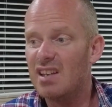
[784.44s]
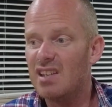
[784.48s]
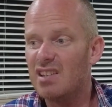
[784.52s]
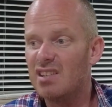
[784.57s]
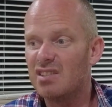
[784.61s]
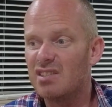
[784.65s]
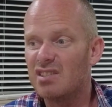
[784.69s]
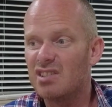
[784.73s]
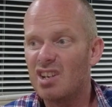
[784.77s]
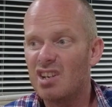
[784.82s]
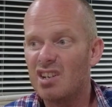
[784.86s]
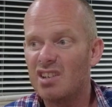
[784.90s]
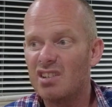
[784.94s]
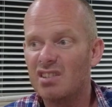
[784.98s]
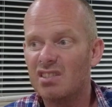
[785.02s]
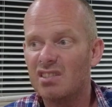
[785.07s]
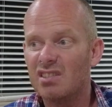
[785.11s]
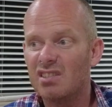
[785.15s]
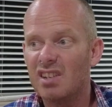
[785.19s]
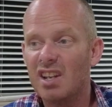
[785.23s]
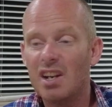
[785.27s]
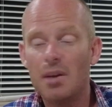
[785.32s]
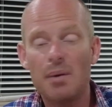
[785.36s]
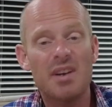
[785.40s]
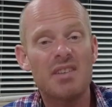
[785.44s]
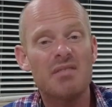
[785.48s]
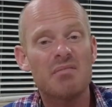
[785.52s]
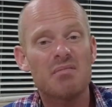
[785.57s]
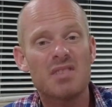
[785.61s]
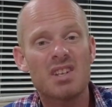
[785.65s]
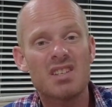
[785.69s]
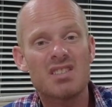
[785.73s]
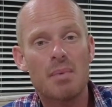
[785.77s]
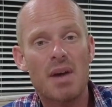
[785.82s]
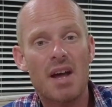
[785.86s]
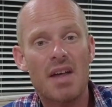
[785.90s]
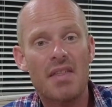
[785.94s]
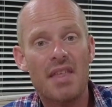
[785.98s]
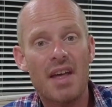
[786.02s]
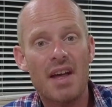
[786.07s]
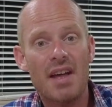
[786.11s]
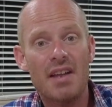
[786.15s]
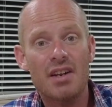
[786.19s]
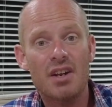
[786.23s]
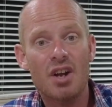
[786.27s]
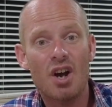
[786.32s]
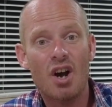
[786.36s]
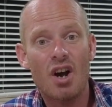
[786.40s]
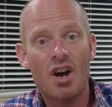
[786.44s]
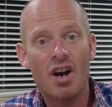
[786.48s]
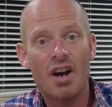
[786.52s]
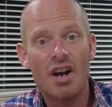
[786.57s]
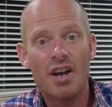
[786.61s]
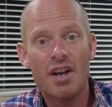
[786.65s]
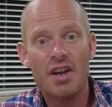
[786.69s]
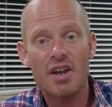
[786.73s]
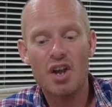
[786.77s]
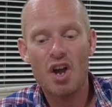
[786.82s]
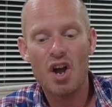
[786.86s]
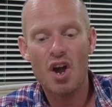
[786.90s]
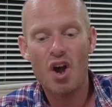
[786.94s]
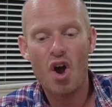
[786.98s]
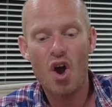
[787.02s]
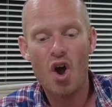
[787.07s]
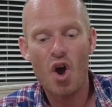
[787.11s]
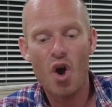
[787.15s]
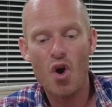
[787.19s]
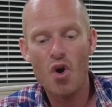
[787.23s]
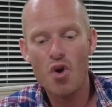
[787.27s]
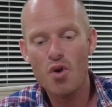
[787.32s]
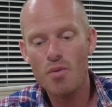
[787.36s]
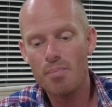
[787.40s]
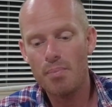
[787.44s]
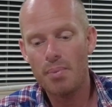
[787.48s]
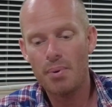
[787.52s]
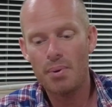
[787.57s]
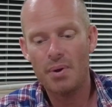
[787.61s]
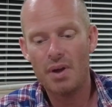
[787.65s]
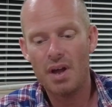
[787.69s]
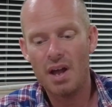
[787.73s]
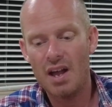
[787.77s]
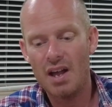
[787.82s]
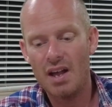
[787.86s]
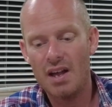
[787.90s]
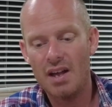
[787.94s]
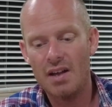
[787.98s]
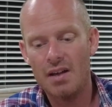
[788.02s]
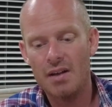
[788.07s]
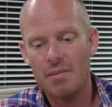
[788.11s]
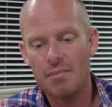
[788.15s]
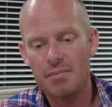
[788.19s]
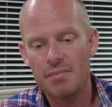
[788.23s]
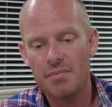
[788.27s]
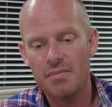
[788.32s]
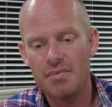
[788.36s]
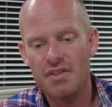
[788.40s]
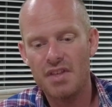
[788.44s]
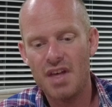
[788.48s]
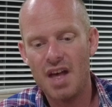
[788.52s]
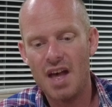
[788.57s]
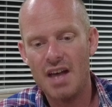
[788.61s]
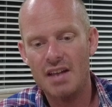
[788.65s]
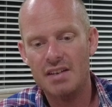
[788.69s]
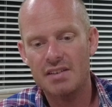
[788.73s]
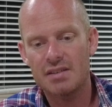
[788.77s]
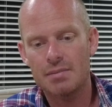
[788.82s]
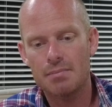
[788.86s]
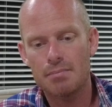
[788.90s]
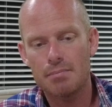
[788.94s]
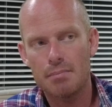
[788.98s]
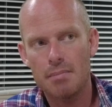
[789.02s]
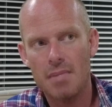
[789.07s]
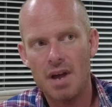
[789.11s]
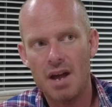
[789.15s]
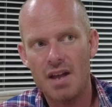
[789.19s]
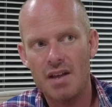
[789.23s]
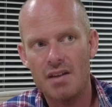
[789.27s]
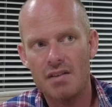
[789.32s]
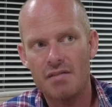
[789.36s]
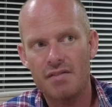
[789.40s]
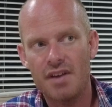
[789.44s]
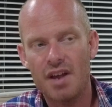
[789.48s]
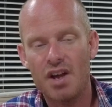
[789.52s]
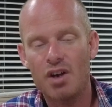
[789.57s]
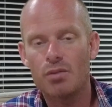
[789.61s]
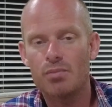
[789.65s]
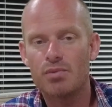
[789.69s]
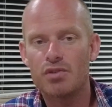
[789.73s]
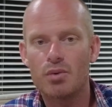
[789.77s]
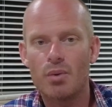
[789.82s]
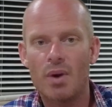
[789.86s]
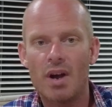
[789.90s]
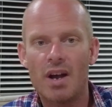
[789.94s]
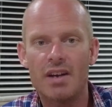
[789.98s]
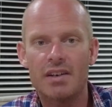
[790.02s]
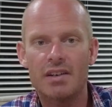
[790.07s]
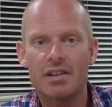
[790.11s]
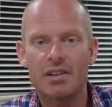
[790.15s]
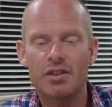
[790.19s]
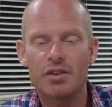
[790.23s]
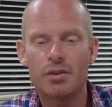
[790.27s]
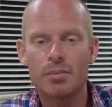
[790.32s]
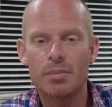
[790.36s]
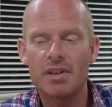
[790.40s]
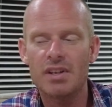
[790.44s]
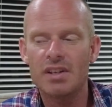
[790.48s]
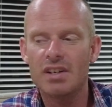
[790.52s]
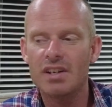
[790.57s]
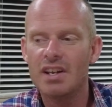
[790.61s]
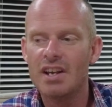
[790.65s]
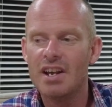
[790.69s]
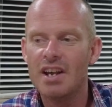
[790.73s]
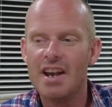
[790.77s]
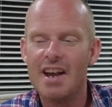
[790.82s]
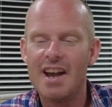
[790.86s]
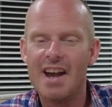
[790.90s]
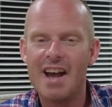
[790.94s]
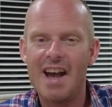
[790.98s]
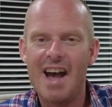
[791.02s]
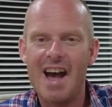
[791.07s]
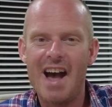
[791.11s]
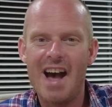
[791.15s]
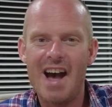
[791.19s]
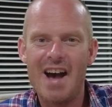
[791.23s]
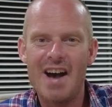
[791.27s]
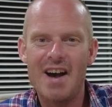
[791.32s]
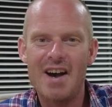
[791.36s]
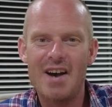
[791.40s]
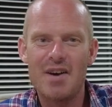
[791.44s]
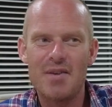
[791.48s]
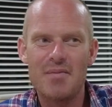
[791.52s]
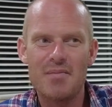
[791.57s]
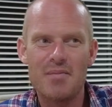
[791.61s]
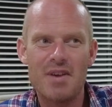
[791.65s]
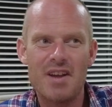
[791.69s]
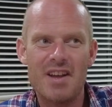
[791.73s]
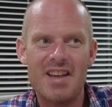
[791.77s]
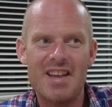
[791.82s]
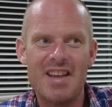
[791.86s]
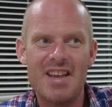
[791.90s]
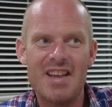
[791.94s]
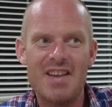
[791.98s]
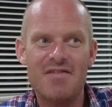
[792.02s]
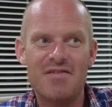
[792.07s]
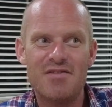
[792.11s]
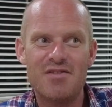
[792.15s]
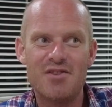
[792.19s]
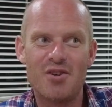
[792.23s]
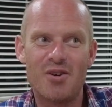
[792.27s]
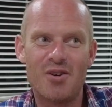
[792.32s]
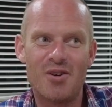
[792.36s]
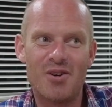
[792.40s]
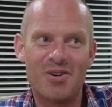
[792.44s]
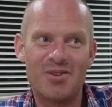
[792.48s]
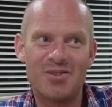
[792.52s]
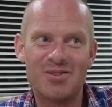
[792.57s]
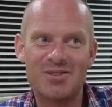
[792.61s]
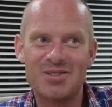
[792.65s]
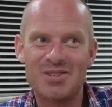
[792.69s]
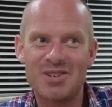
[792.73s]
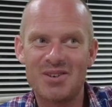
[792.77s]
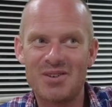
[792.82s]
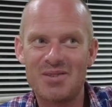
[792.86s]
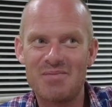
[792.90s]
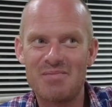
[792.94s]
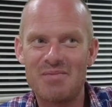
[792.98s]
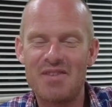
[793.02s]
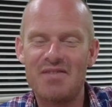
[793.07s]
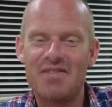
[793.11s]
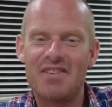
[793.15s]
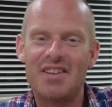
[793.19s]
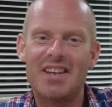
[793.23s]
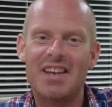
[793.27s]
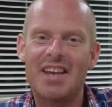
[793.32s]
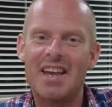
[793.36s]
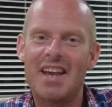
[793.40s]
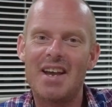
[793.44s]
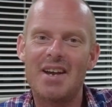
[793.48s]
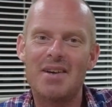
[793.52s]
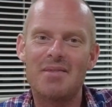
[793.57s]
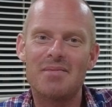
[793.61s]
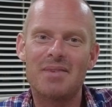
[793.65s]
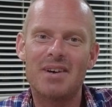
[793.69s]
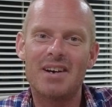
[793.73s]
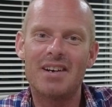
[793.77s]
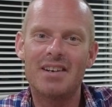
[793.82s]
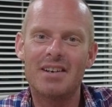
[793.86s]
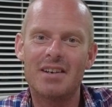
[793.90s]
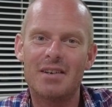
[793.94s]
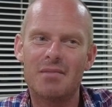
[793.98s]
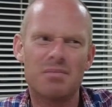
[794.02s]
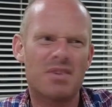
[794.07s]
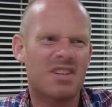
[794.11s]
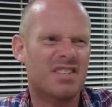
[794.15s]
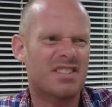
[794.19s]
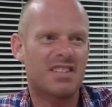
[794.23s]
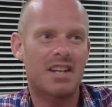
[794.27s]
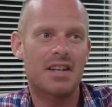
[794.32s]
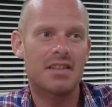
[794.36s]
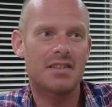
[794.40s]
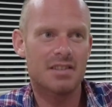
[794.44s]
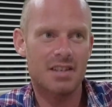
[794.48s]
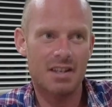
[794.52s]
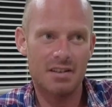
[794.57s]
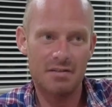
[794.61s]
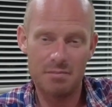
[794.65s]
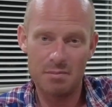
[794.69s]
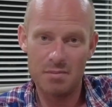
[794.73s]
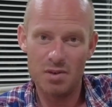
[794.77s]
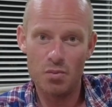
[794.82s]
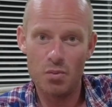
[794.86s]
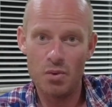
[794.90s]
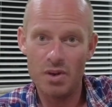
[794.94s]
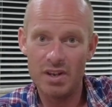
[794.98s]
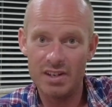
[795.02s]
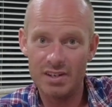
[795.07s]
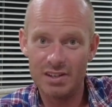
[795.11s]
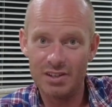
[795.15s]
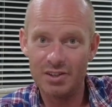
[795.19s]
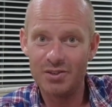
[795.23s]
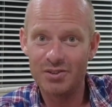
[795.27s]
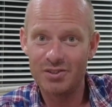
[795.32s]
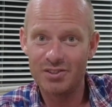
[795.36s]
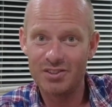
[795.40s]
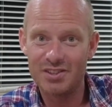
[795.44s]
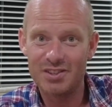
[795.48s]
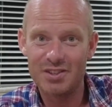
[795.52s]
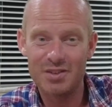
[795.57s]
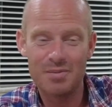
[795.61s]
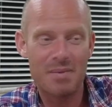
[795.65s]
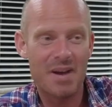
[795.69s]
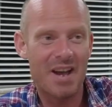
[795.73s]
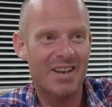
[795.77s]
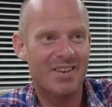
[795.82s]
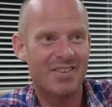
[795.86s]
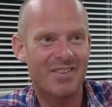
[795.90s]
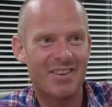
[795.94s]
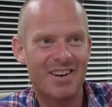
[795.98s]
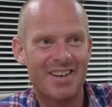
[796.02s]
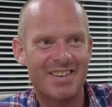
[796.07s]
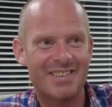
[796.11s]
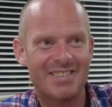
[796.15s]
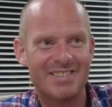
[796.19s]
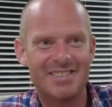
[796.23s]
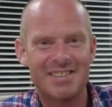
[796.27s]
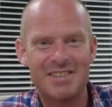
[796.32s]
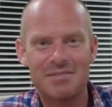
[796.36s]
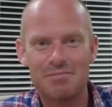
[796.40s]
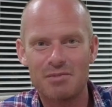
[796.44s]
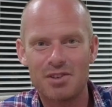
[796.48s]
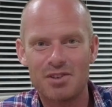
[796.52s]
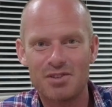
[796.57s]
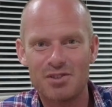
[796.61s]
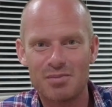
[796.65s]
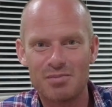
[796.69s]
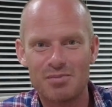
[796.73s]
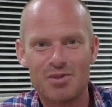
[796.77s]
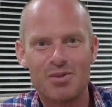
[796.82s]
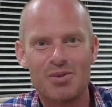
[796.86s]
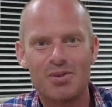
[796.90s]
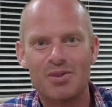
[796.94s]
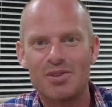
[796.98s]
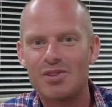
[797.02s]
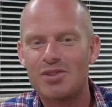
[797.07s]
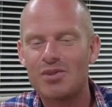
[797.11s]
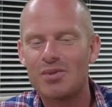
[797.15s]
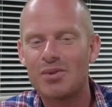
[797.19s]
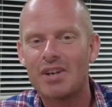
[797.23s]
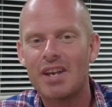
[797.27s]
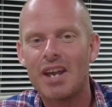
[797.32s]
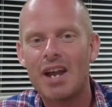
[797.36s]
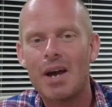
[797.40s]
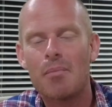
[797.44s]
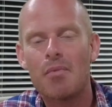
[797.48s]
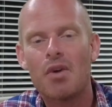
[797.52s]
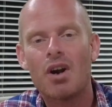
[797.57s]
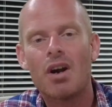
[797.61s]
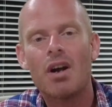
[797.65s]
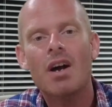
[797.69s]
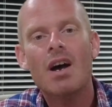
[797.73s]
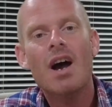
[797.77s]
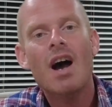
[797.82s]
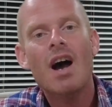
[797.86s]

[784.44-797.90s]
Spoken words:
So anyway, that's about that. I hope that may have helped you out a little bit. If you're also a bivvy camper, my son's giving me weird looks in the background because I'm talking to a camera.